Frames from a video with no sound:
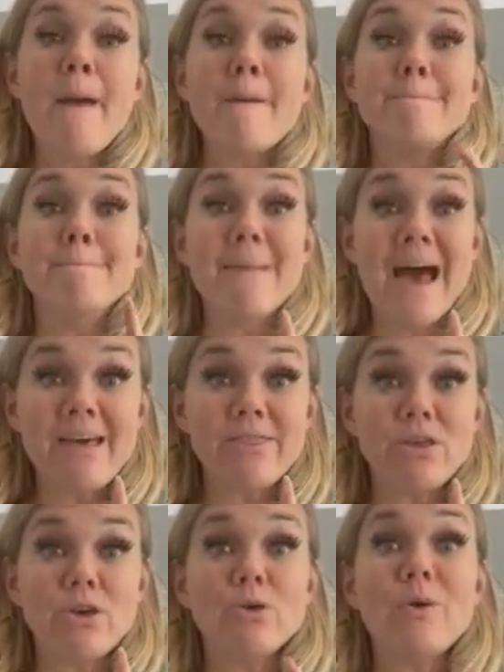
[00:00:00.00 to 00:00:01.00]

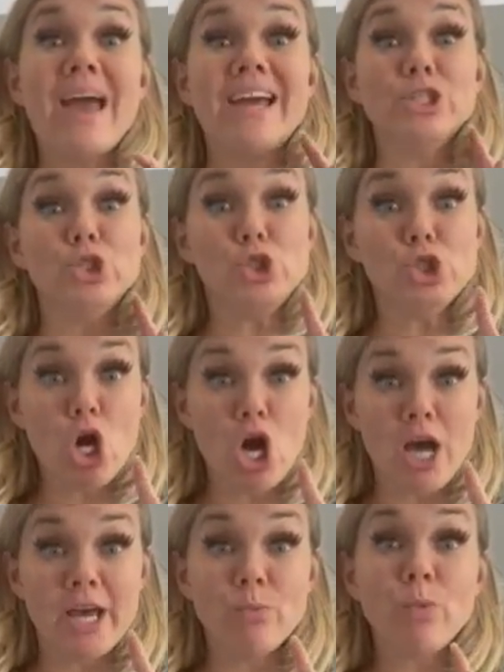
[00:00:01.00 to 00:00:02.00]
Matthew and
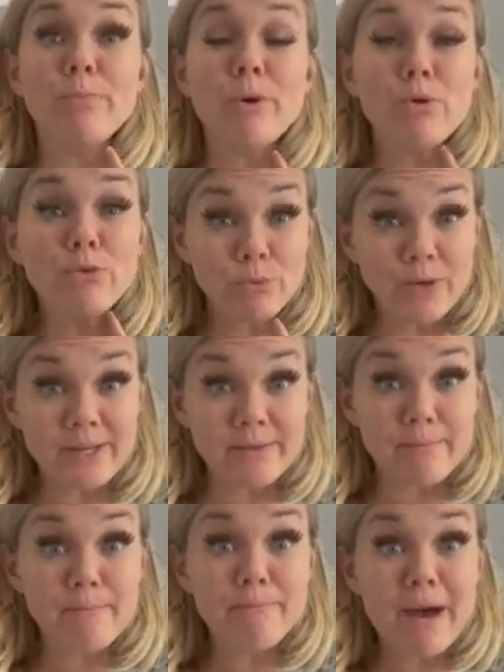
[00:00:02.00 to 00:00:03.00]
John were both
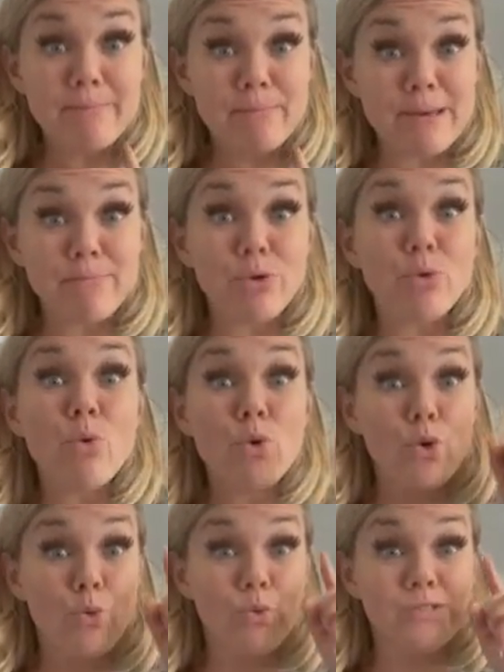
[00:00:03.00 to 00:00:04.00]
written by people
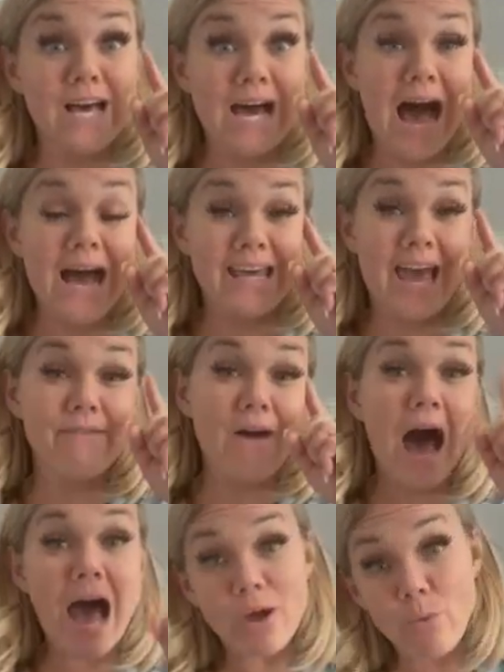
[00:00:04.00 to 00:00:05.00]
who gave
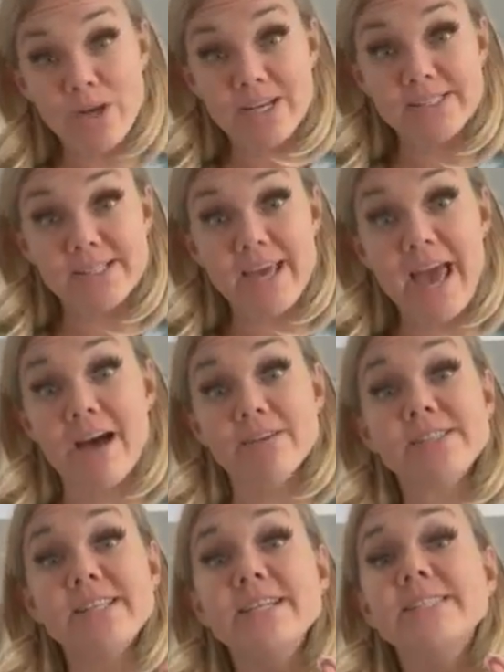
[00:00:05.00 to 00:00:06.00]
eyewitness
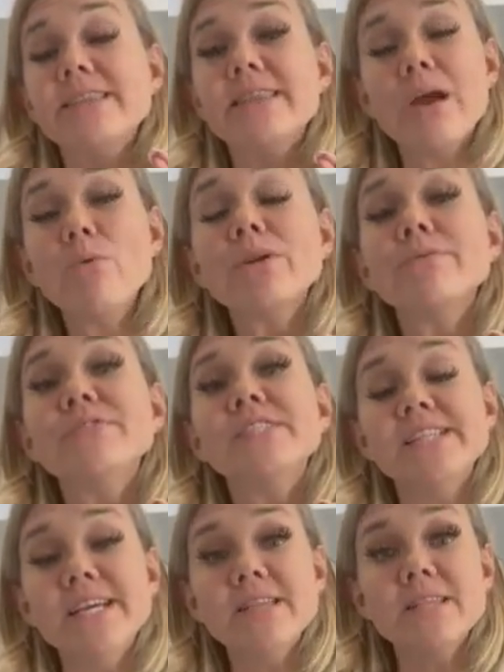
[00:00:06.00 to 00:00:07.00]
accounts, things that they would have
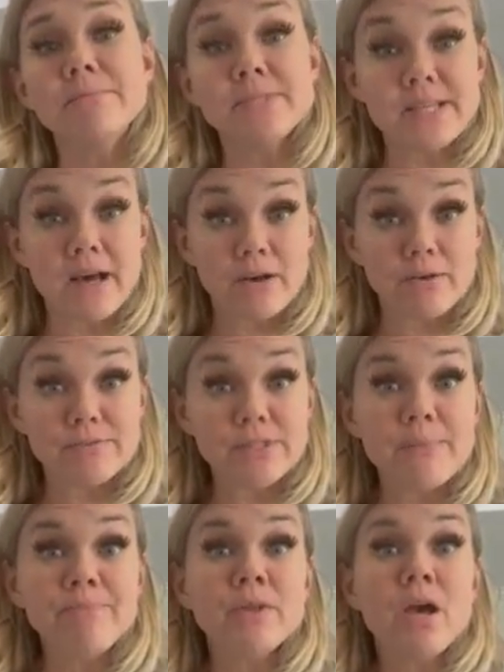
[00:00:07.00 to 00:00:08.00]
seen themselves
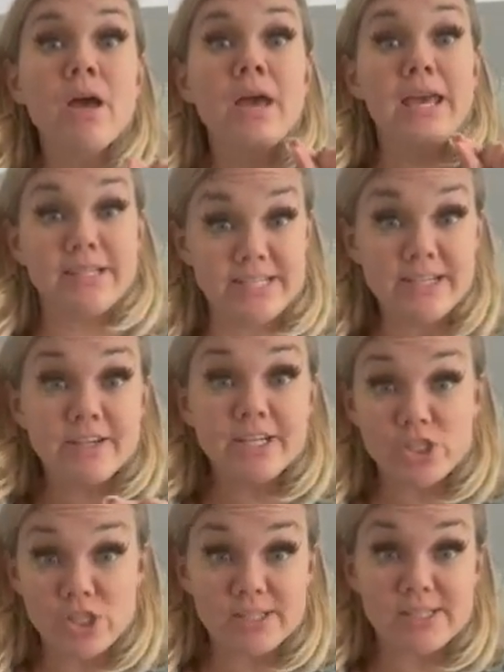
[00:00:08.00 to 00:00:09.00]

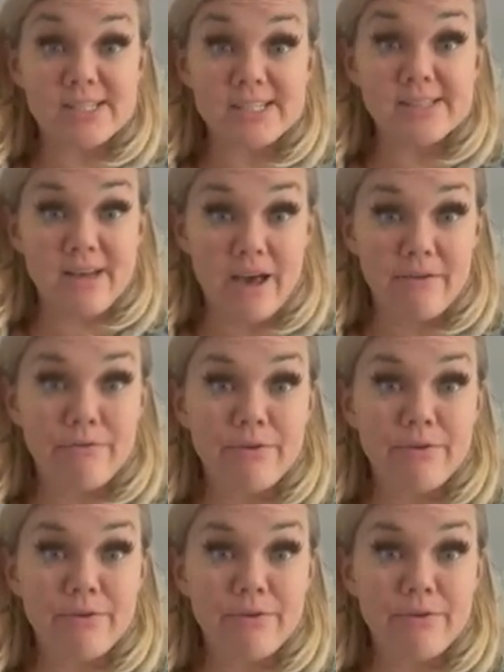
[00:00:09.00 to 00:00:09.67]
during Jesus's life.